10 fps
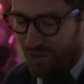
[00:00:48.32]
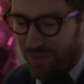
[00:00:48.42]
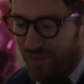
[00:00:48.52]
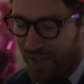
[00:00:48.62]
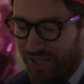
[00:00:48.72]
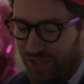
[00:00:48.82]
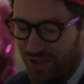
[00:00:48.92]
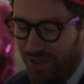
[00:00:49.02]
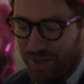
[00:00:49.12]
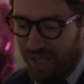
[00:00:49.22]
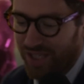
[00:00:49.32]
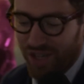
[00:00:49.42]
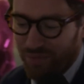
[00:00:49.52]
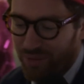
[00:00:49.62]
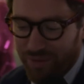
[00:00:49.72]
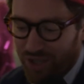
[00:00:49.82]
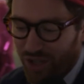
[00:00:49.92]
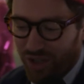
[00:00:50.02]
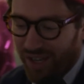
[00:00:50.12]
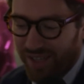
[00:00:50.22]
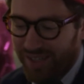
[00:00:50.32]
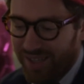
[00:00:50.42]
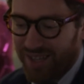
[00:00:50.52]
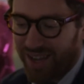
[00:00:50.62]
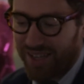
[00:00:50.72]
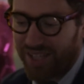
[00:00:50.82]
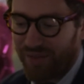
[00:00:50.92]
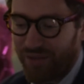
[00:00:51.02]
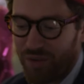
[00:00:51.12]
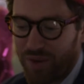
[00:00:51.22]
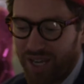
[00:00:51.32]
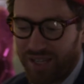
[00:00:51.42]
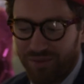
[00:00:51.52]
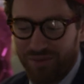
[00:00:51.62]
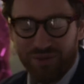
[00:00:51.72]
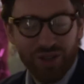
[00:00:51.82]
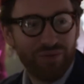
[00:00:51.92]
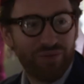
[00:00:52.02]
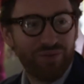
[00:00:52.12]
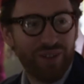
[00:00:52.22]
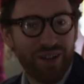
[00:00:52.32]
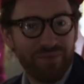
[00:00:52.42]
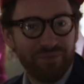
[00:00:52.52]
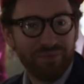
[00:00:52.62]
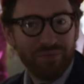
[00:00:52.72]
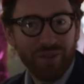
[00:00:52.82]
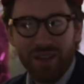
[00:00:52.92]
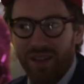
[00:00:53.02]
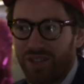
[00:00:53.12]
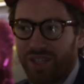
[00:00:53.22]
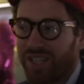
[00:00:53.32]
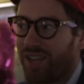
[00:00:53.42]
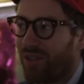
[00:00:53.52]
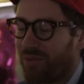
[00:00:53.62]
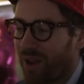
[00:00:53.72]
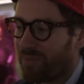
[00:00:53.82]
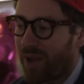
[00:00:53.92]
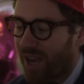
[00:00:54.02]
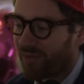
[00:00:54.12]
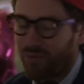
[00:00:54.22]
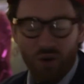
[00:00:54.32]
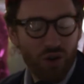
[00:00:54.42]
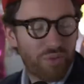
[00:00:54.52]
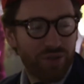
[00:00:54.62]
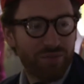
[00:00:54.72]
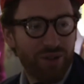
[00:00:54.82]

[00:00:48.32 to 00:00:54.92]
it would be fun to do something, and so it probably took, like, I'd say a few weeks. We sort of just did, and it went back and forth with some